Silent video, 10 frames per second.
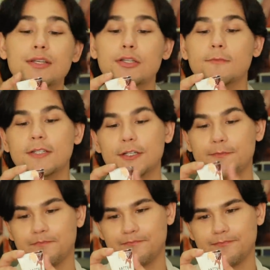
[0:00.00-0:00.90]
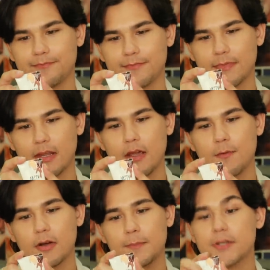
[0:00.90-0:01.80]
the tube to you.
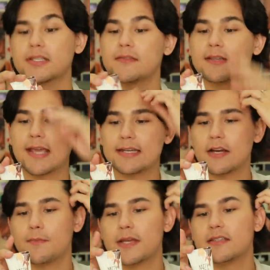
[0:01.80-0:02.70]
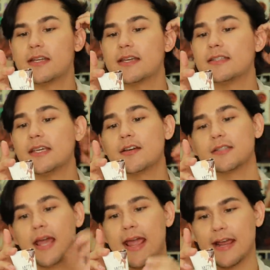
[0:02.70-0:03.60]
Roll up your sleeves and get down to business.
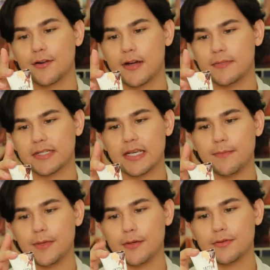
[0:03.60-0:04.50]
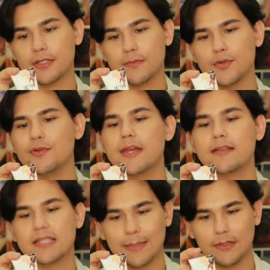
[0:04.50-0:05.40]
Here's a hand cream to keep you smooth
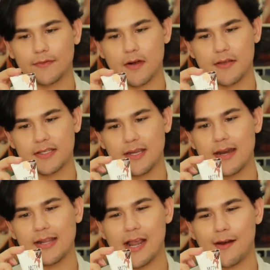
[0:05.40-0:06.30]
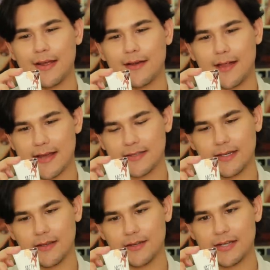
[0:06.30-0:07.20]
and supple for all the sign carrying, glass
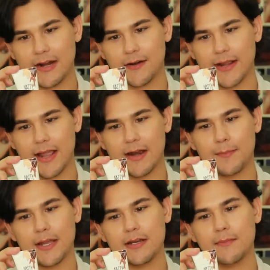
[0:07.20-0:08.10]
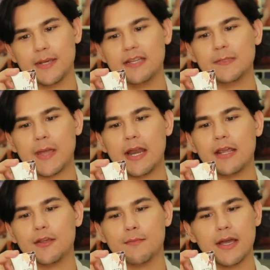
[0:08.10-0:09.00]
ceiling shattering, and opinion piece
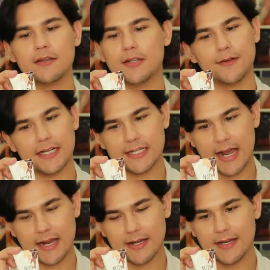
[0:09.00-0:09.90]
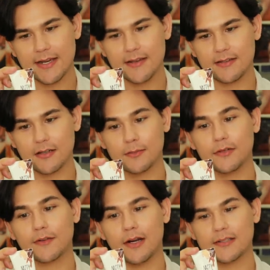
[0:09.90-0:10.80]
panning you might do in a day.
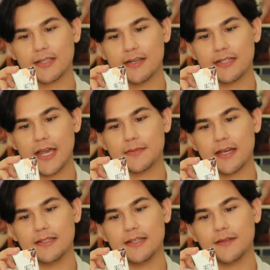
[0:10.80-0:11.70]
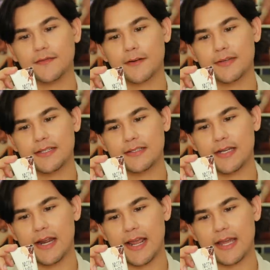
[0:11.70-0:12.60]
Suitable for all skin types, ideal for
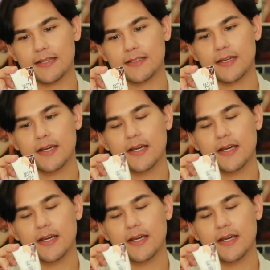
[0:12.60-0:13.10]
resistant hands.